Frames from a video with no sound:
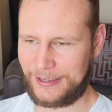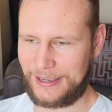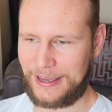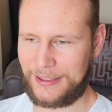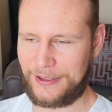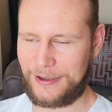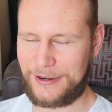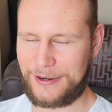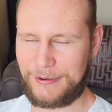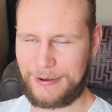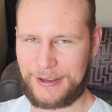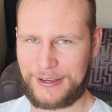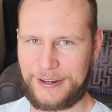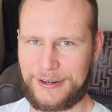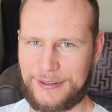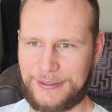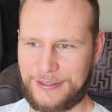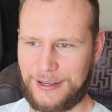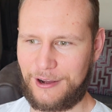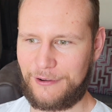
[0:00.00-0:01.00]
yeah, the only way you're going
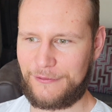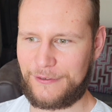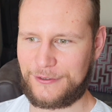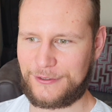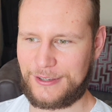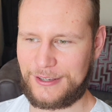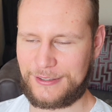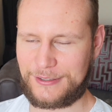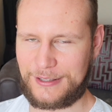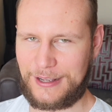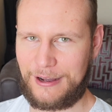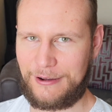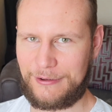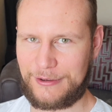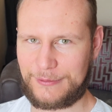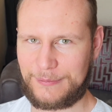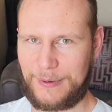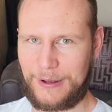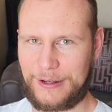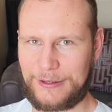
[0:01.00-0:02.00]
to salvage this now is
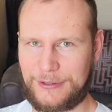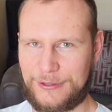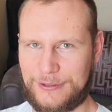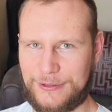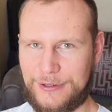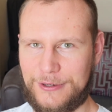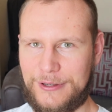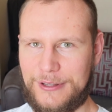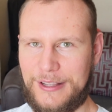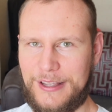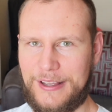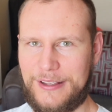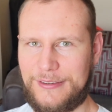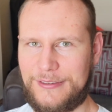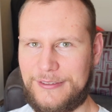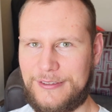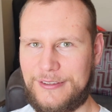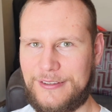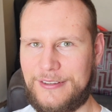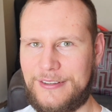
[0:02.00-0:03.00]
by just doing
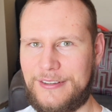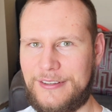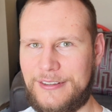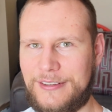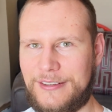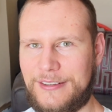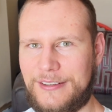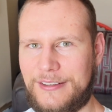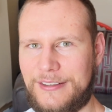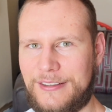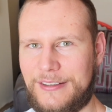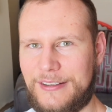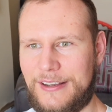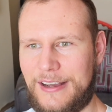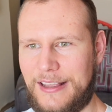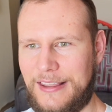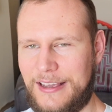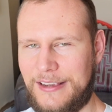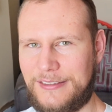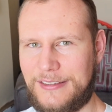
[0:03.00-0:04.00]
this.
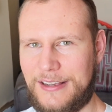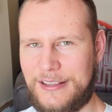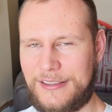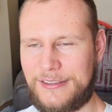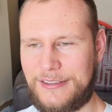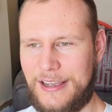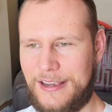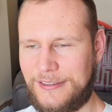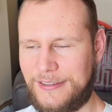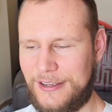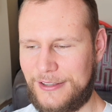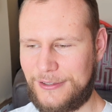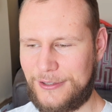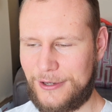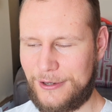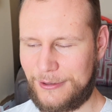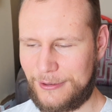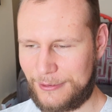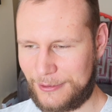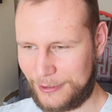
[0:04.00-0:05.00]
Was it they said they said
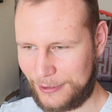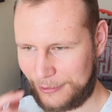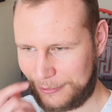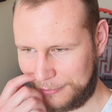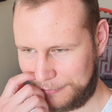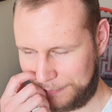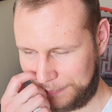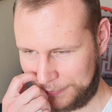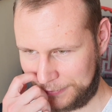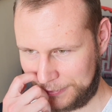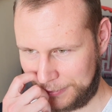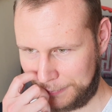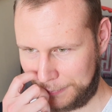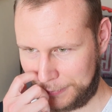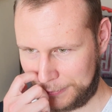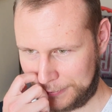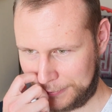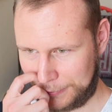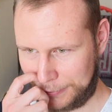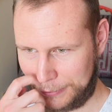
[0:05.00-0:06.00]
do do do a
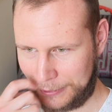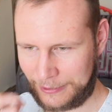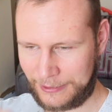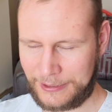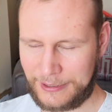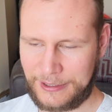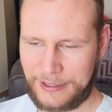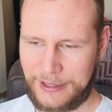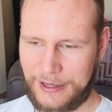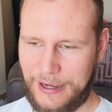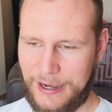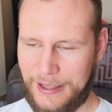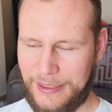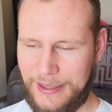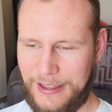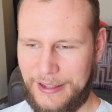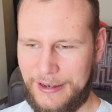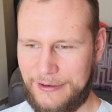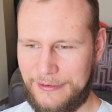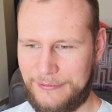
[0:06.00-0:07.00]
buzz cut and
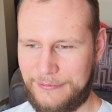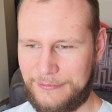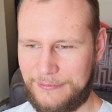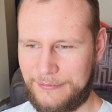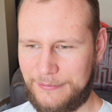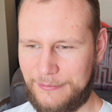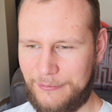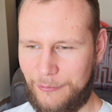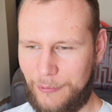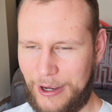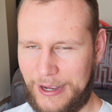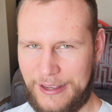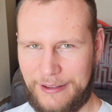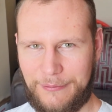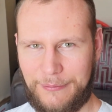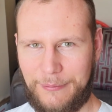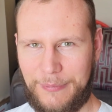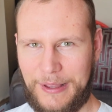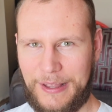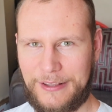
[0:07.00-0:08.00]
then wait a
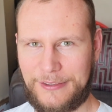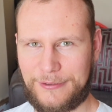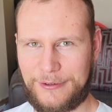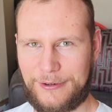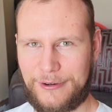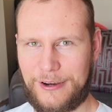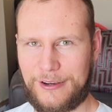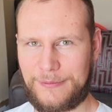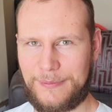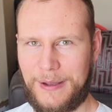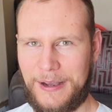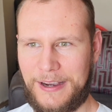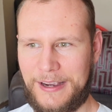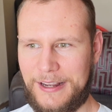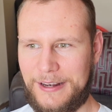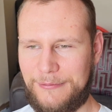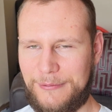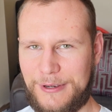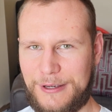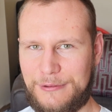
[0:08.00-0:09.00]
bit until it grows back in
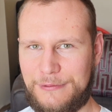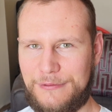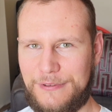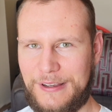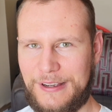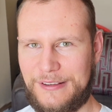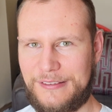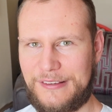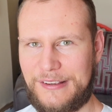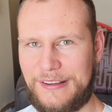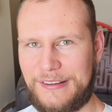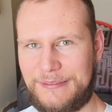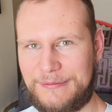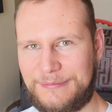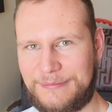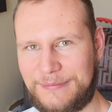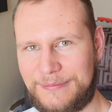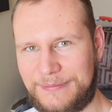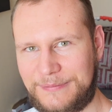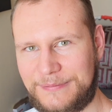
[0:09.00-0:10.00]
and we can fix it.
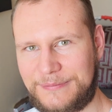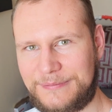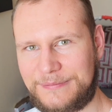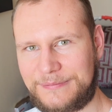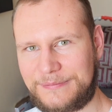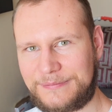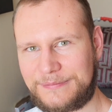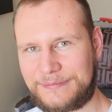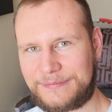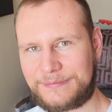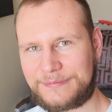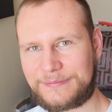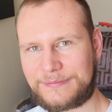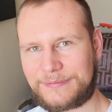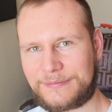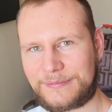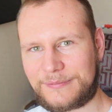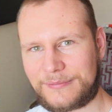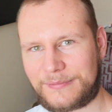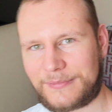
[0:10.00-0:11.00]
Was it as
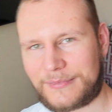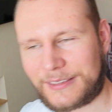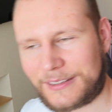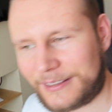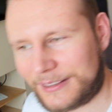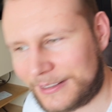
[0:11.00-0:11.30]
bad as my